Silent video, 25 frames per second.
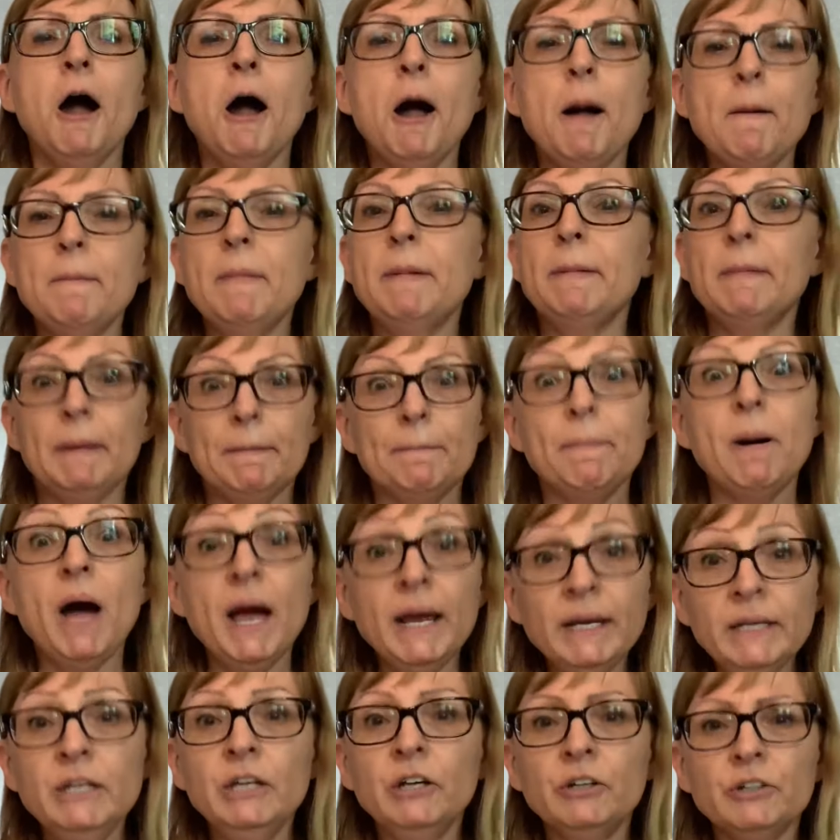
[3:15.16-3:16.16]
maybe
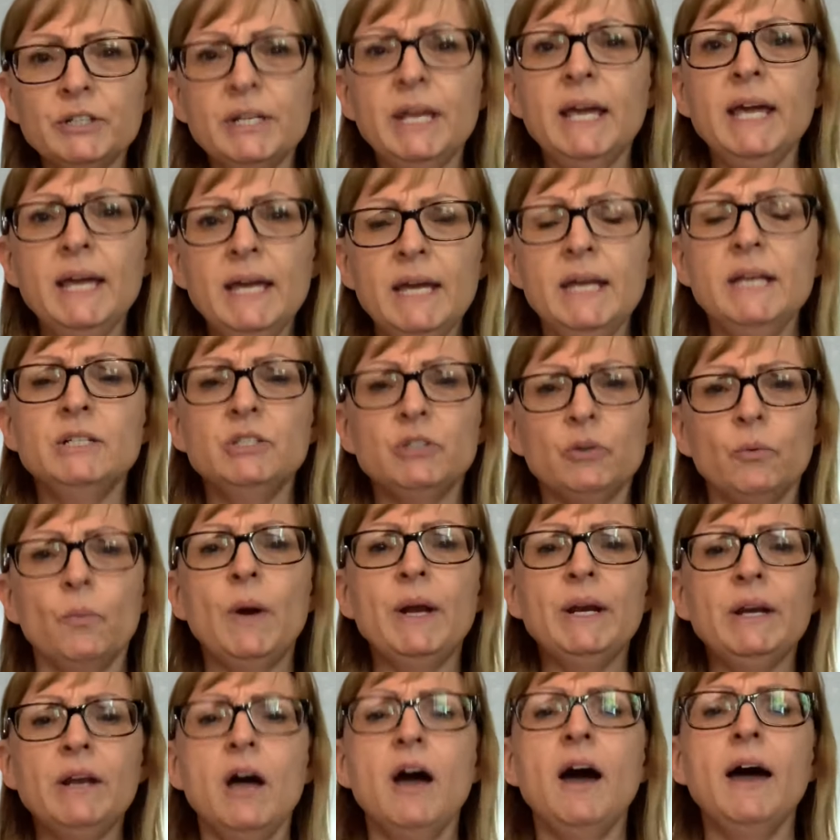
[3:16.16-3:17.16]
Pioneer Days or
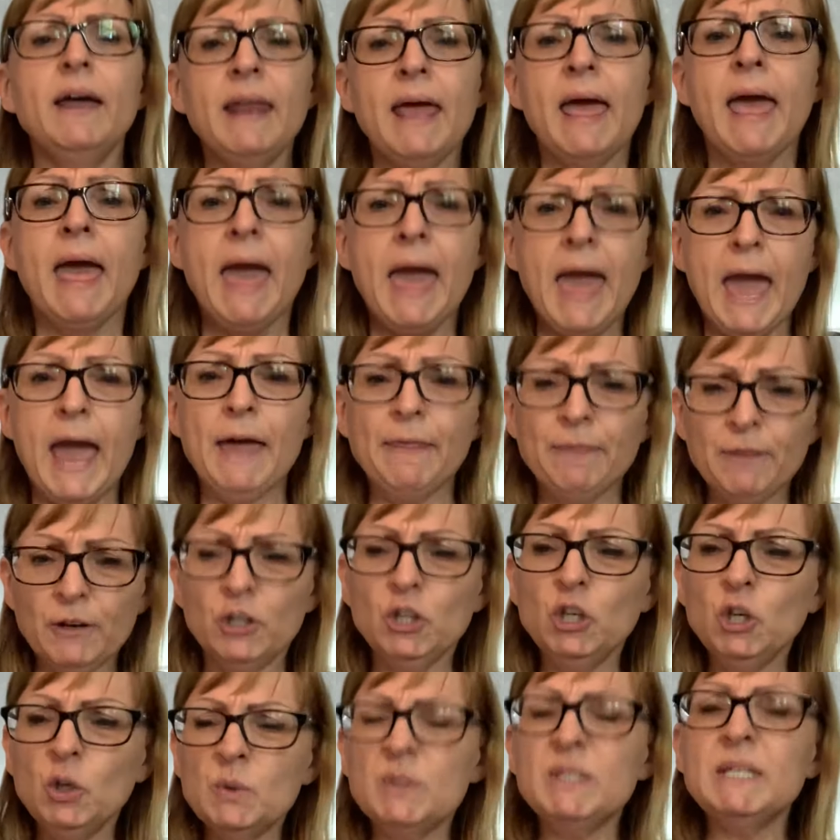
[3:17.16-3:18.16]
whatnot, and they're
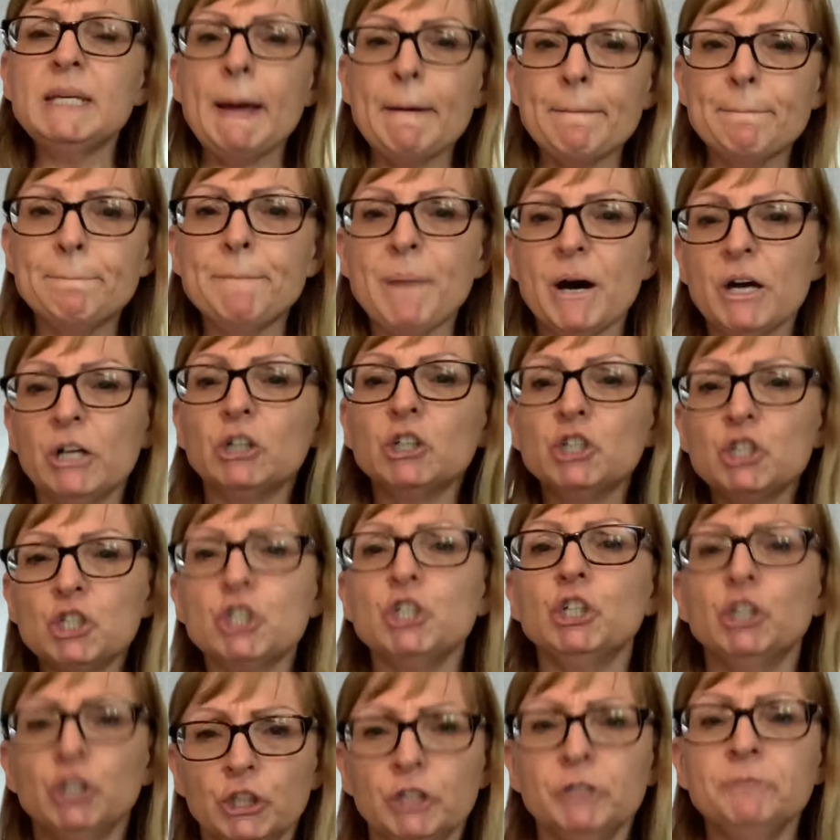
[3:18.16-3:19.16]
using a butter
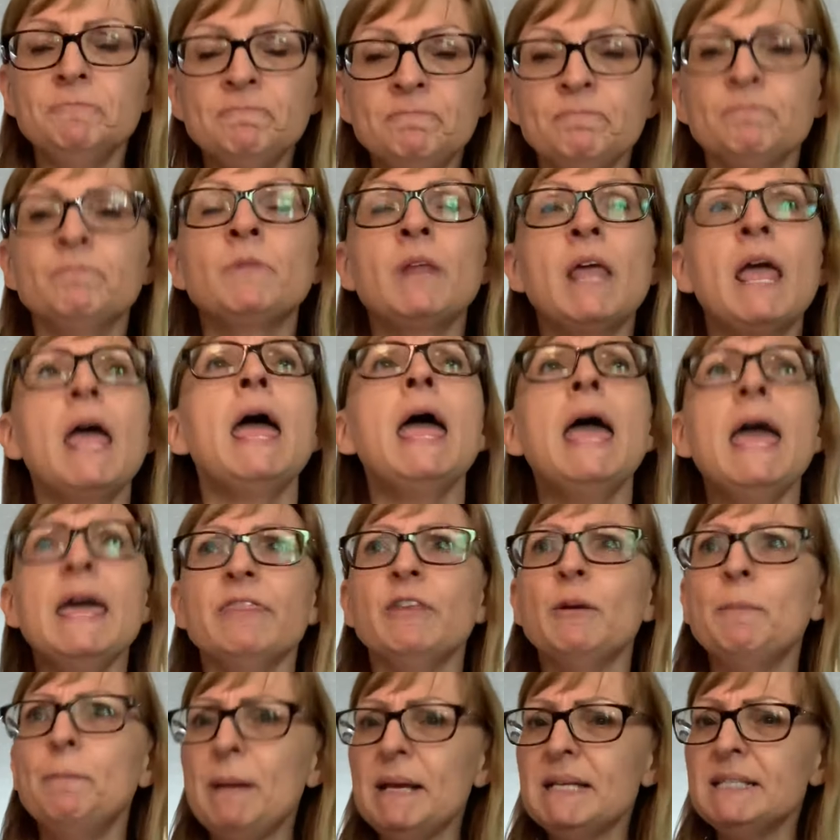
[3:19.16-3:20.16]
churn.
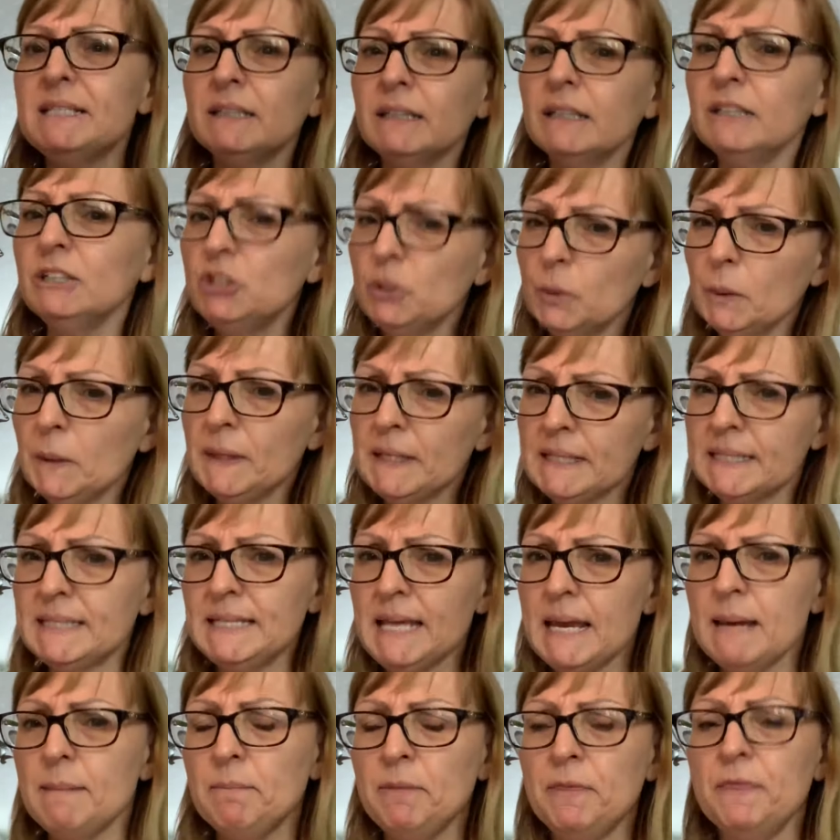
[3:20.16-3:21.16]
They're basically doing the
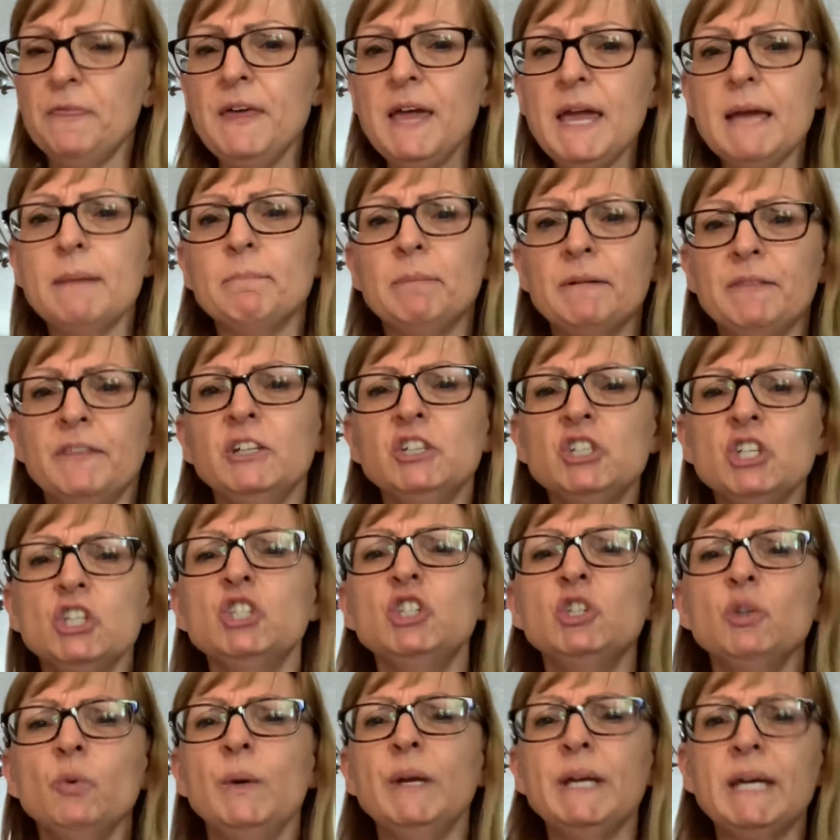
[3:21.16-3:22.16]
same thing, but they're just
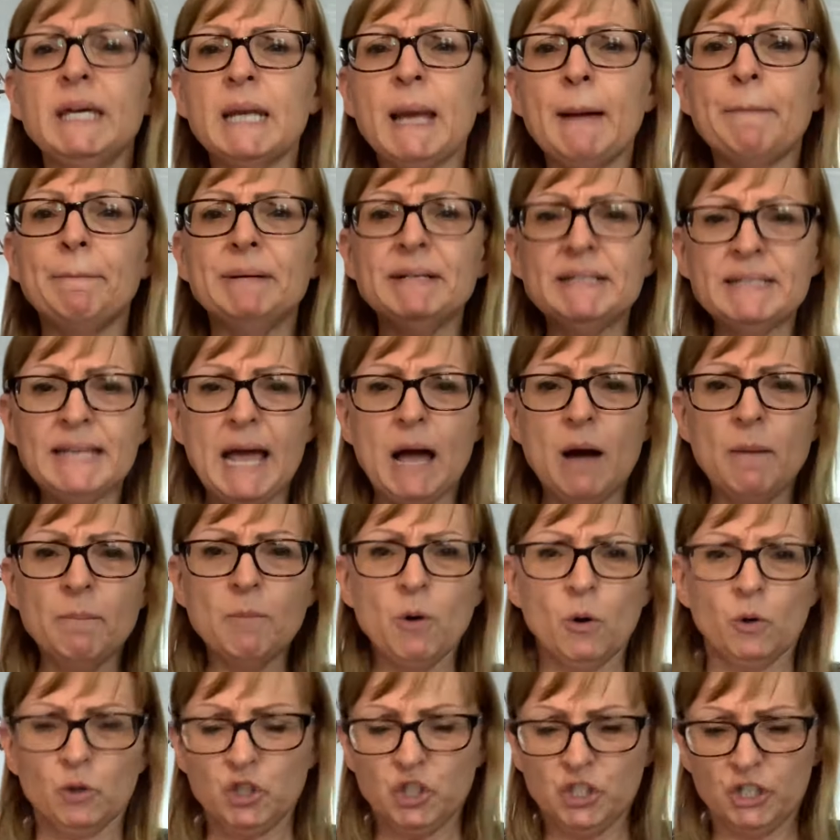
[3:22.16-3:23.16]
doing an up and down
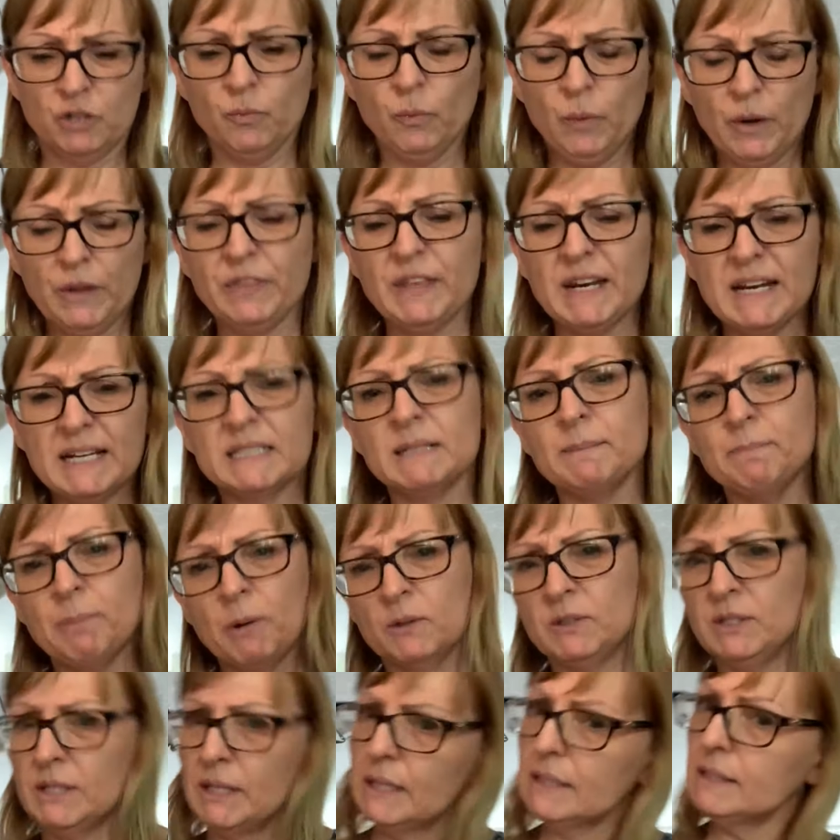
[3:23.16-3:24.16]
motion with it as
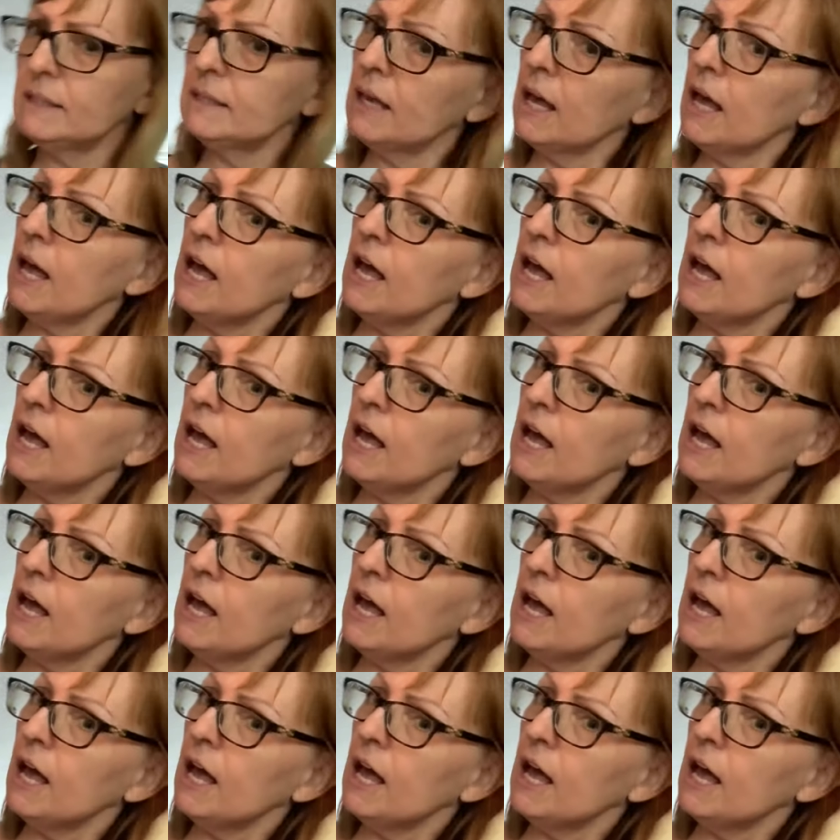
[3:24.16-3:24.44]
opposed to this